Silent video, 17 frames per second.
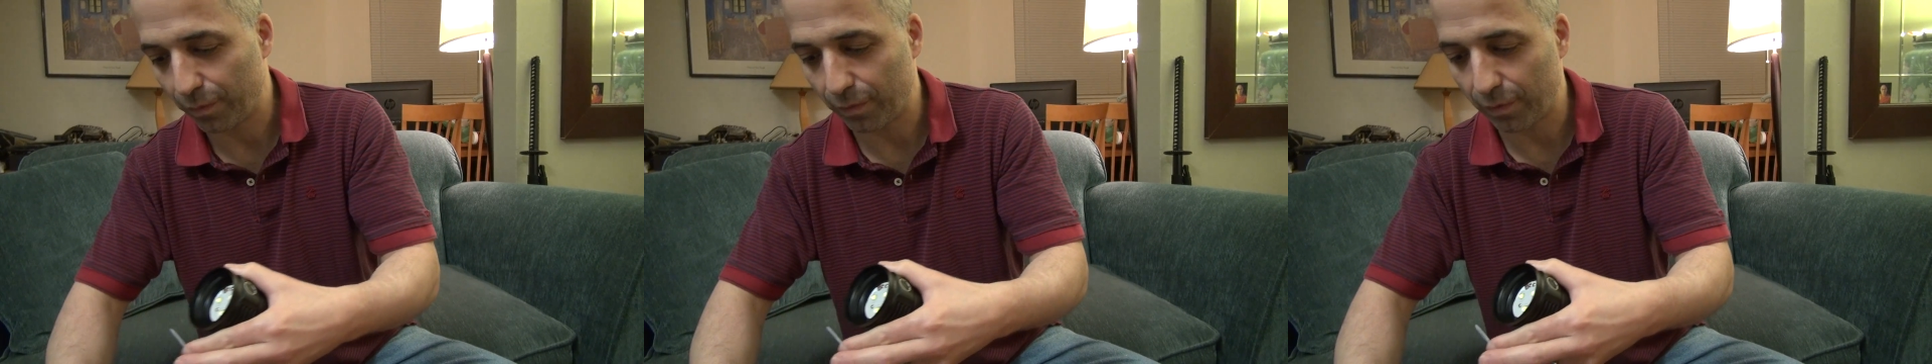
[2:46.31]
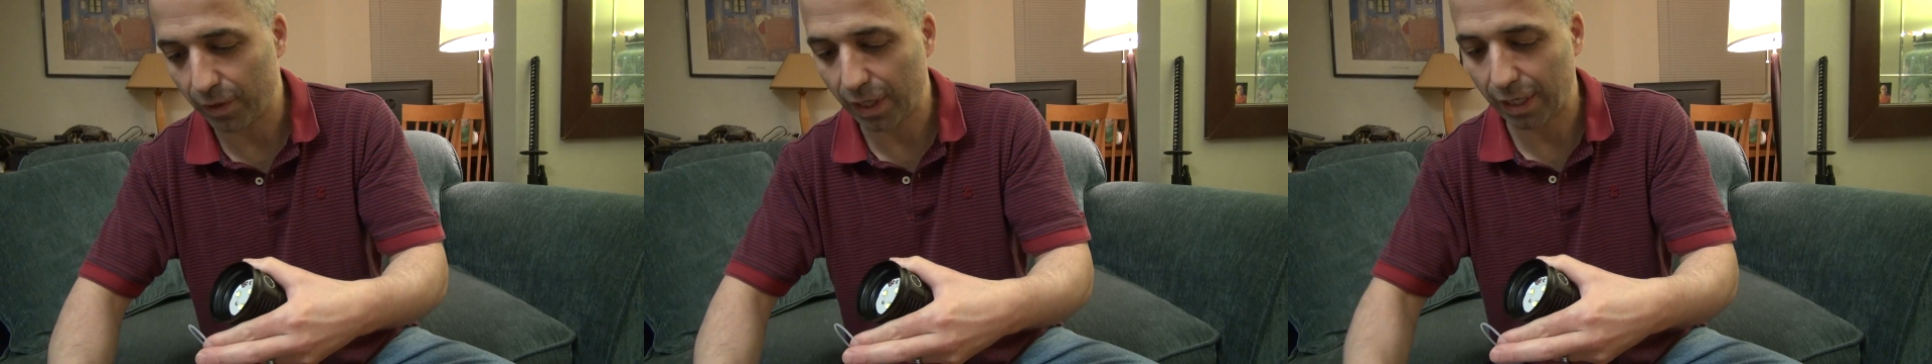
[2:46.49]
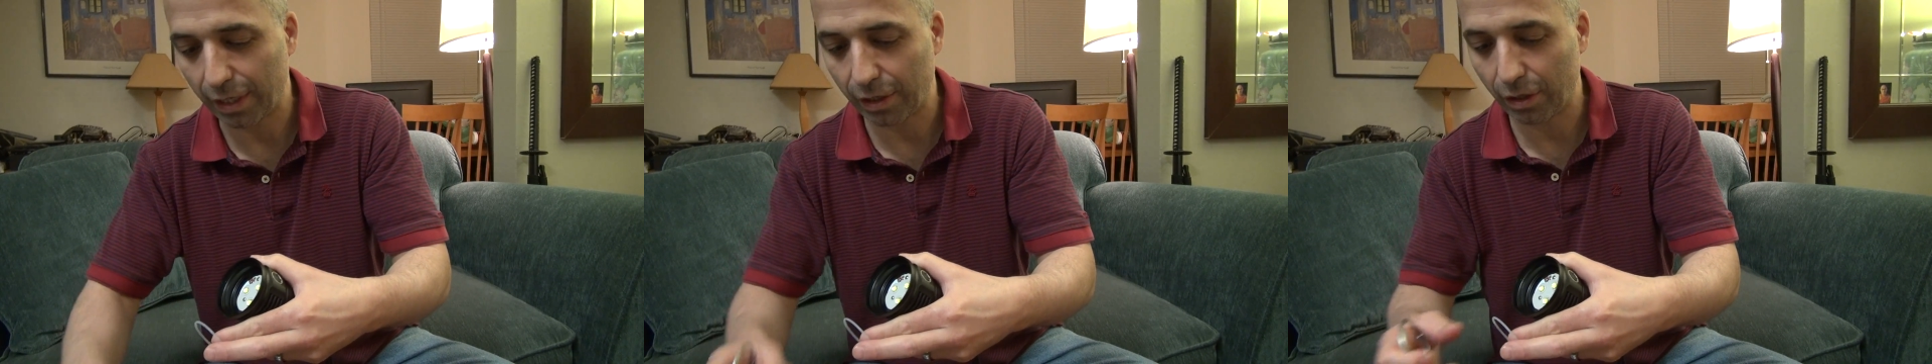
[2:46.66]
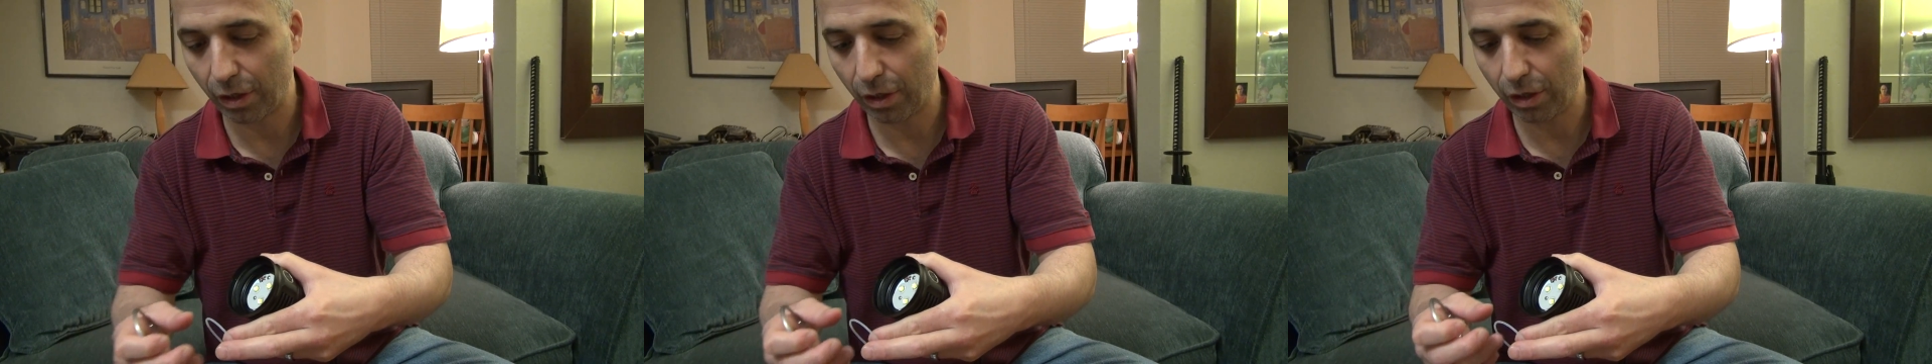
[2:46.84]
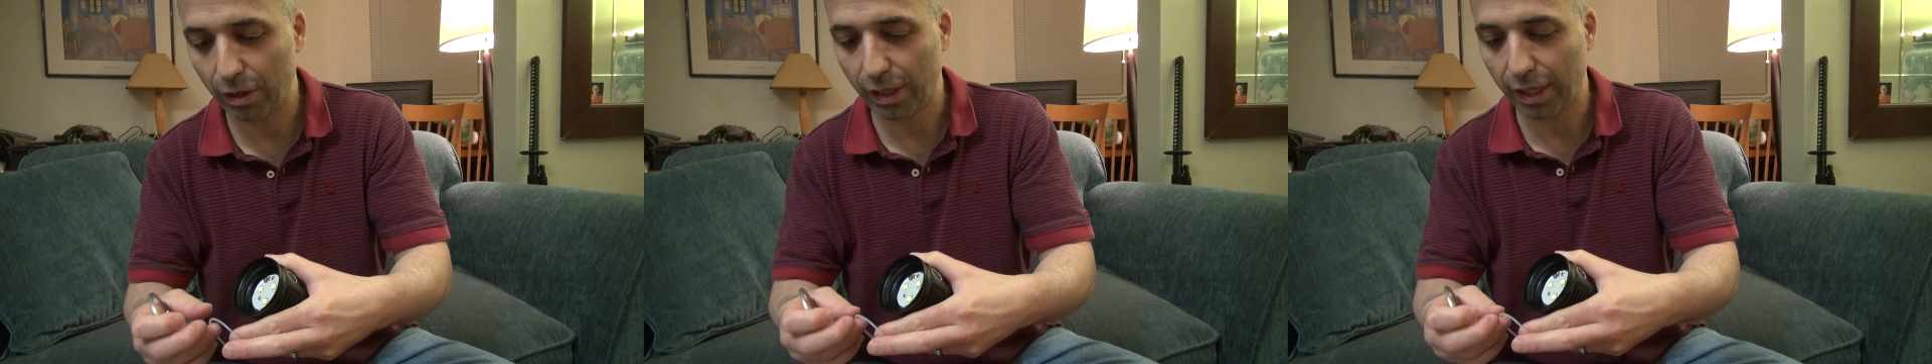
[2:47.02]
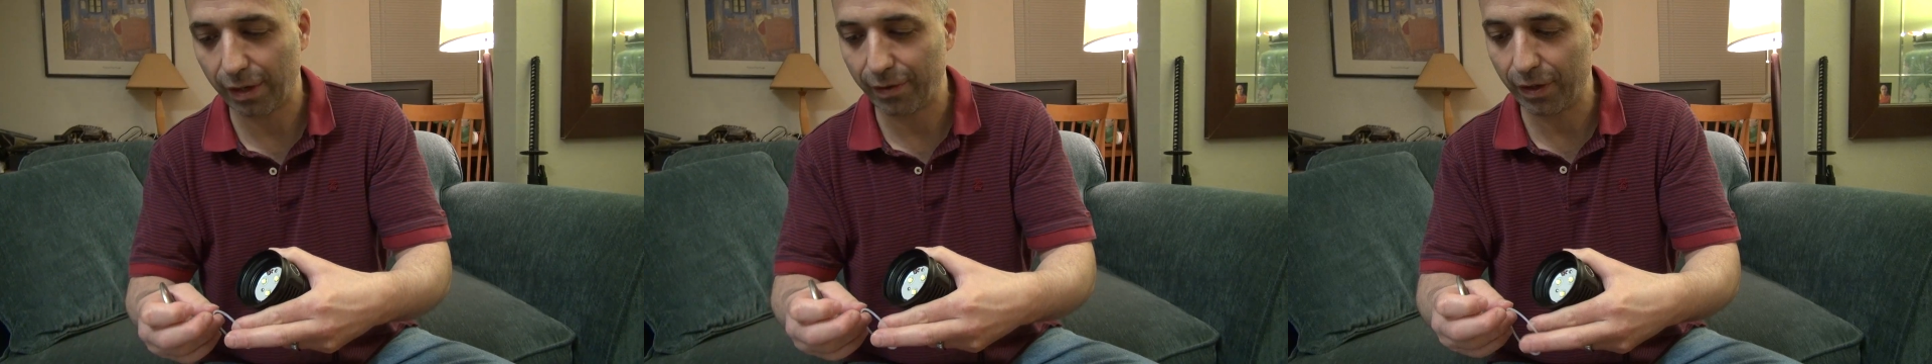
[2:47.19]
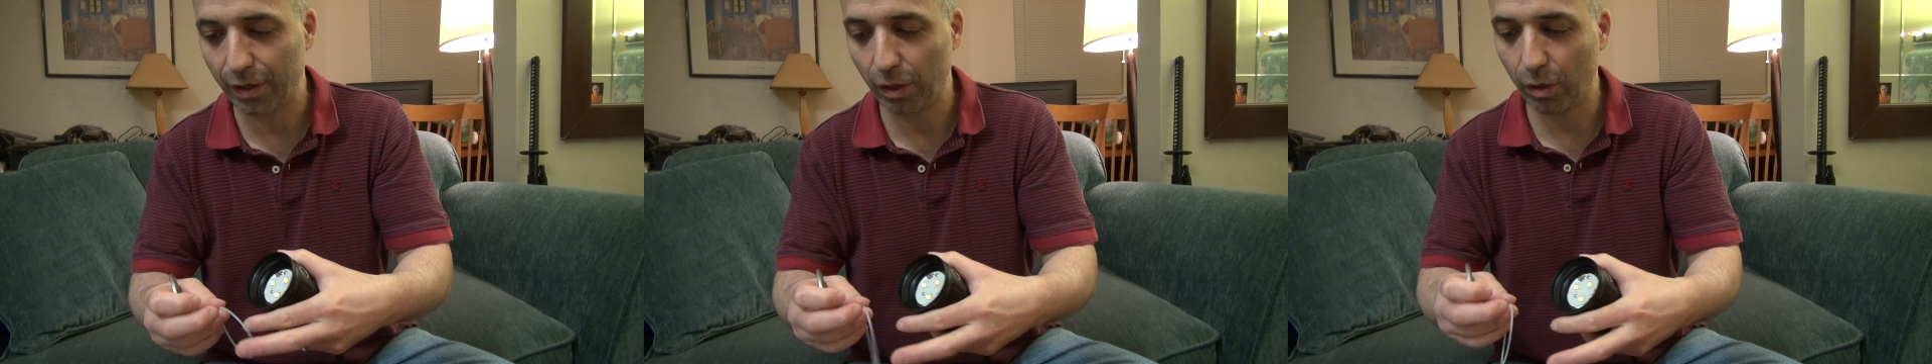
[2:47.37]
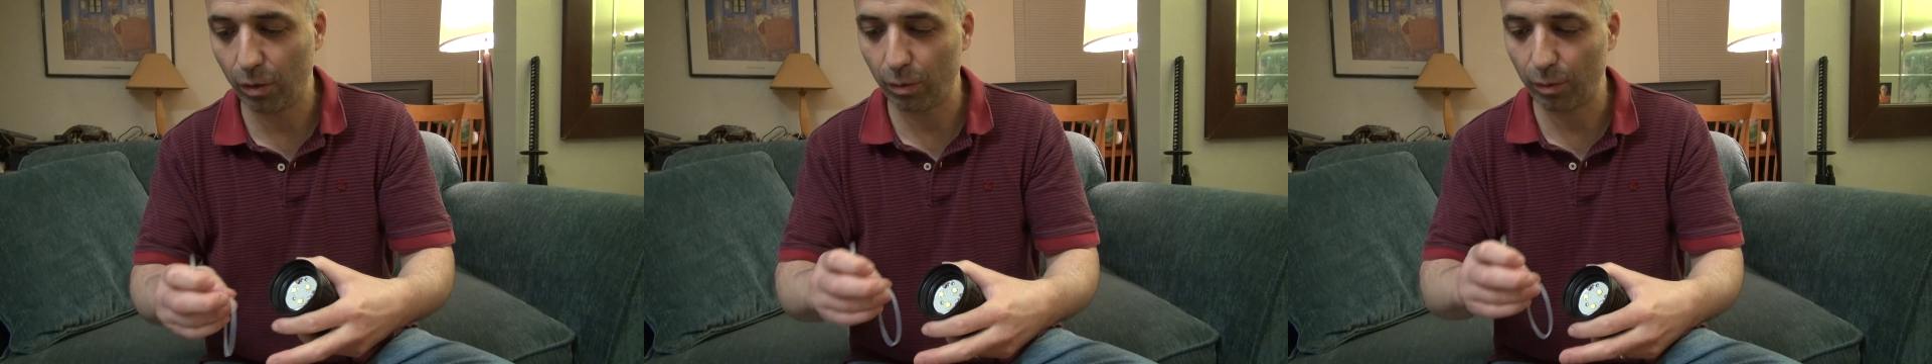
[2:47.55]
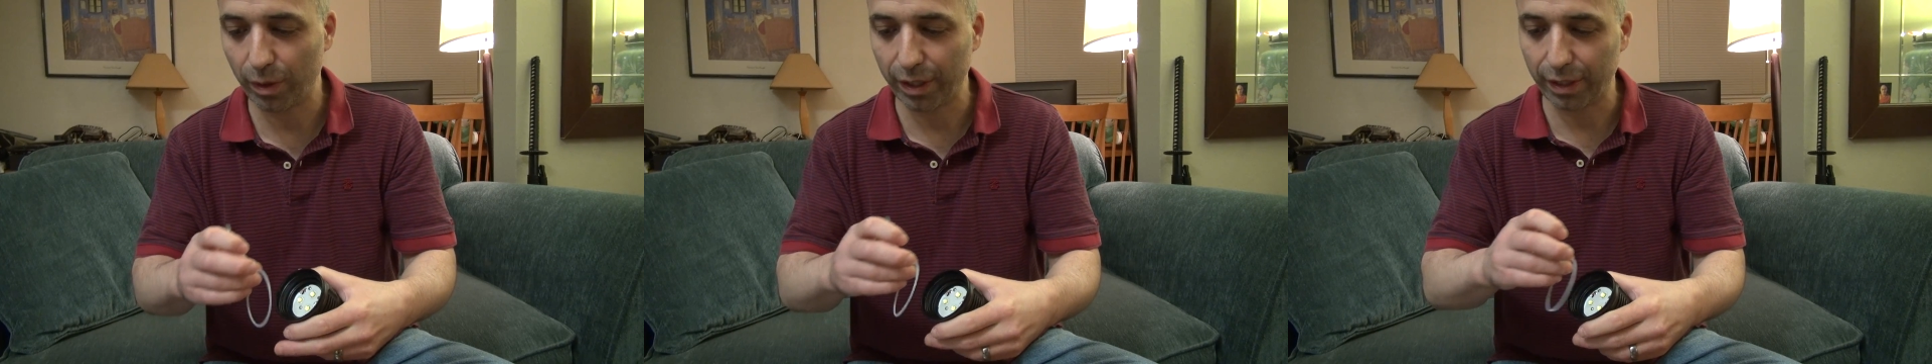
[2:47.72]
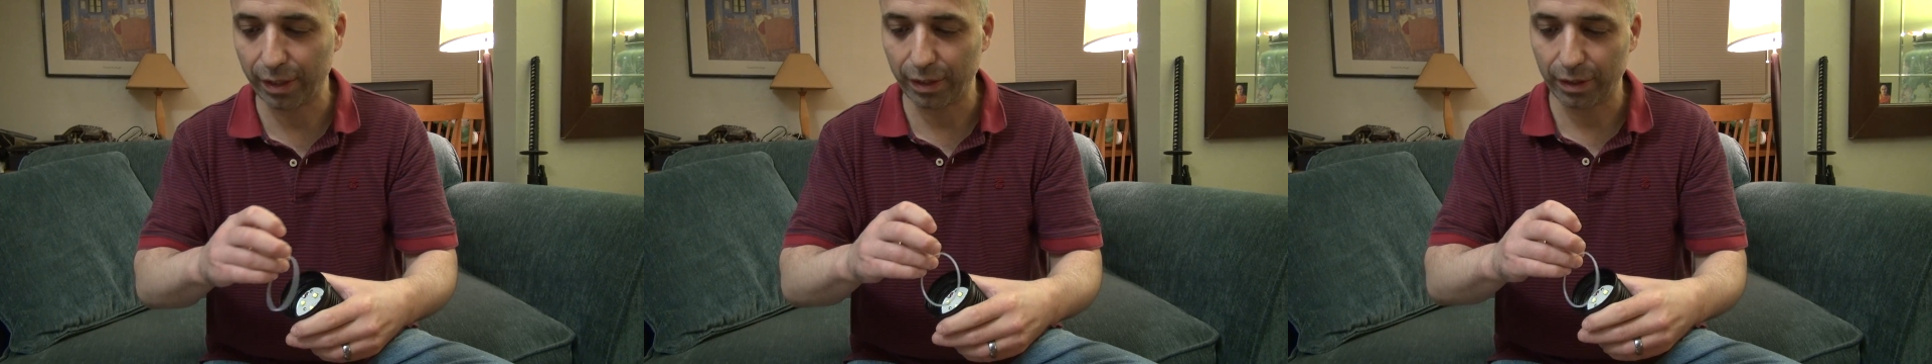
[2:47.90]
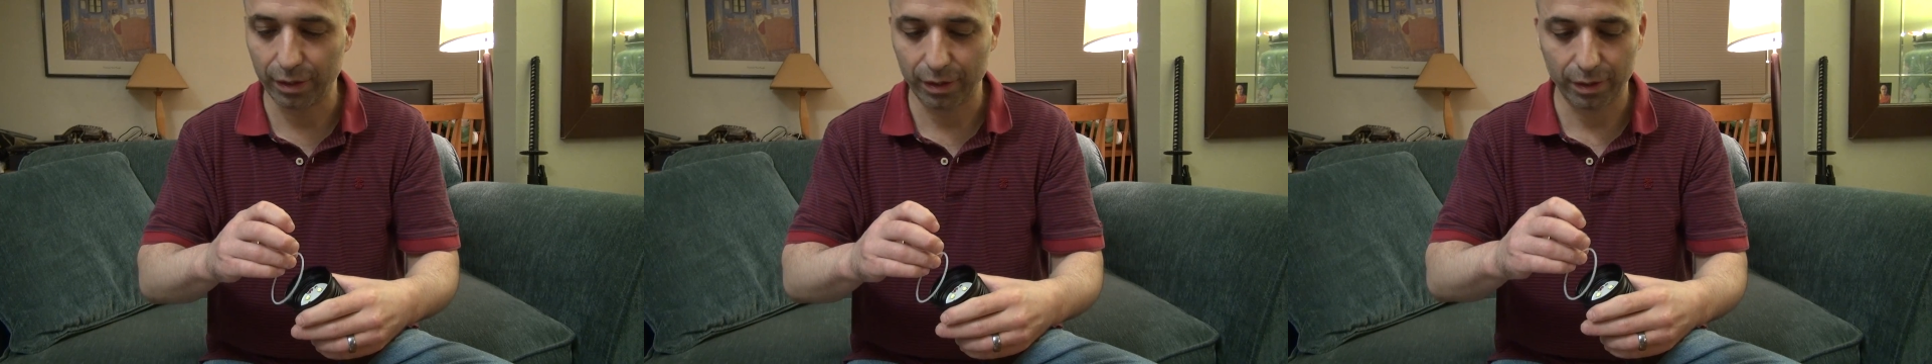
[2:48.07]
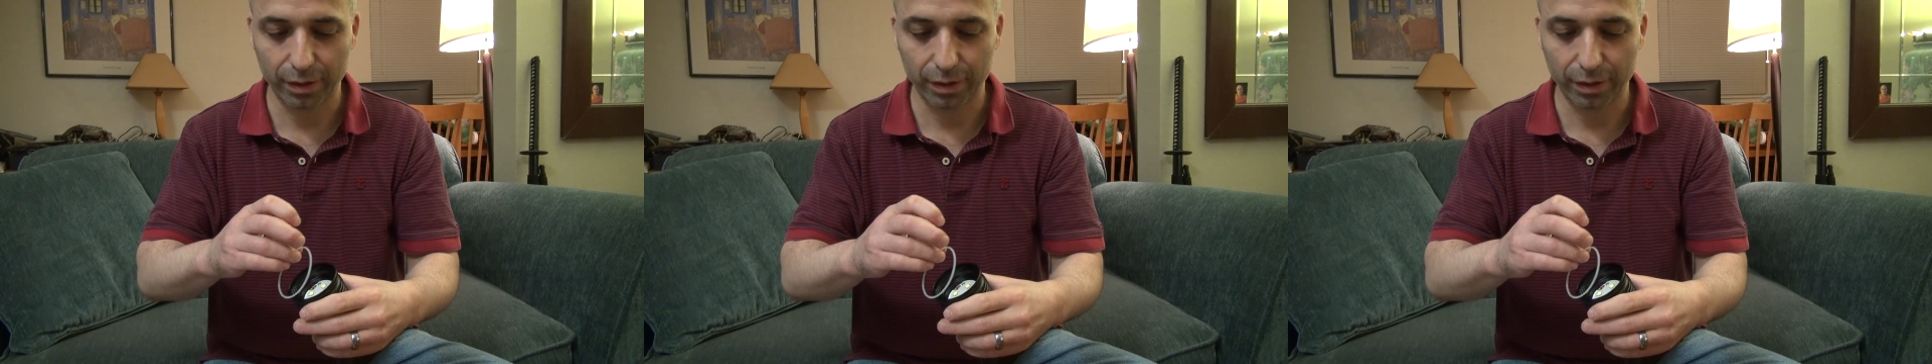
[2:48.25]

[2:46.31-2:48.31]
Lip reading: you got to have an O-ring